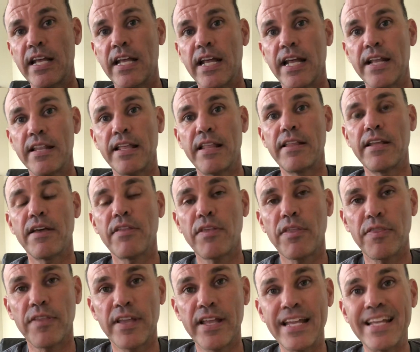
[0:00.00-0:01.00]
and then the other
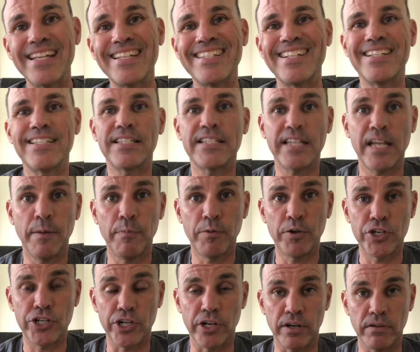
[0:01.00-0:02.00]
thing is its
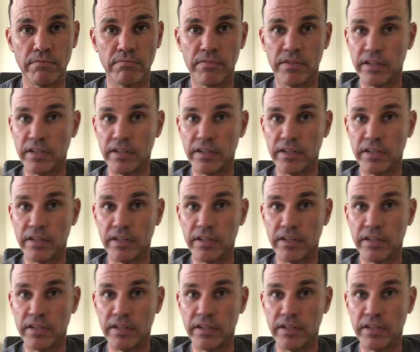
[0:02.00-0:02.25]
temperature.